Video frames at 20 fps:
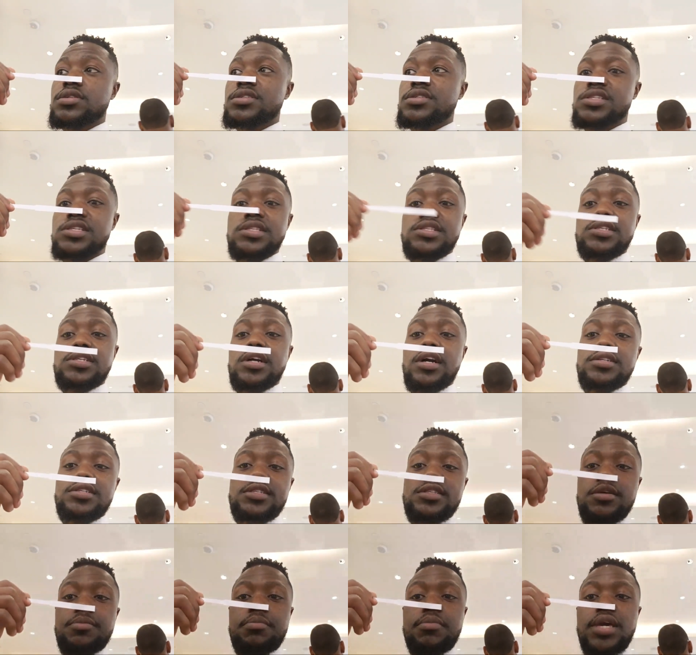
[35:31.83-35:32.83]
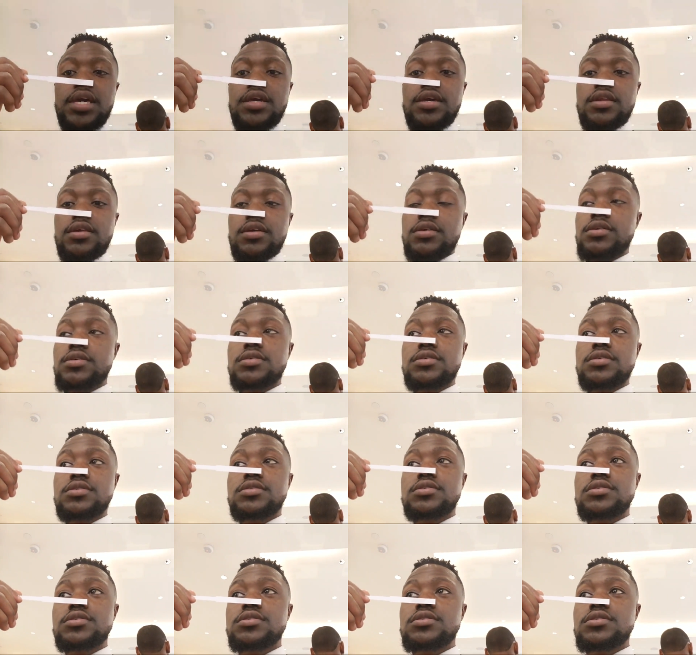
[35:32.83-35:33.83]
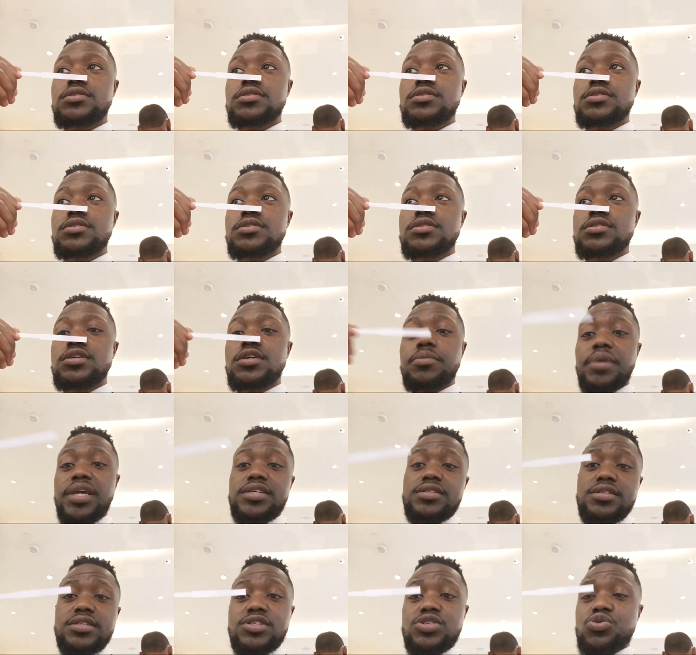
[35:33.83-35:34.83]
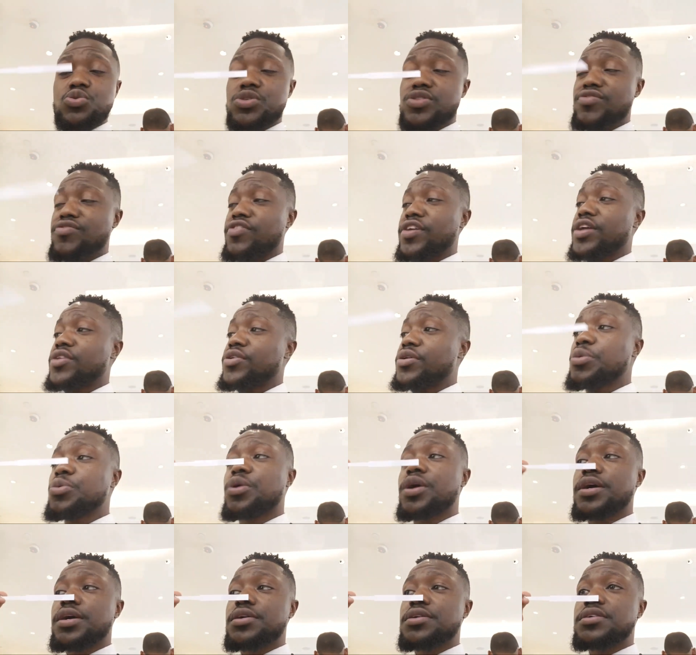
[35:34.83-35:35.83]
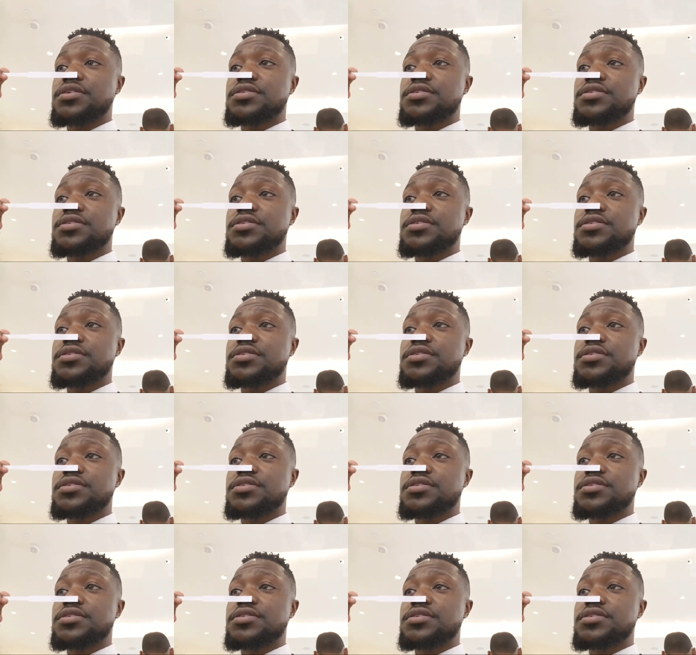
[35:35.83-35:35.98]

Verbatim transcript: it's custom made. He makes these suits very well.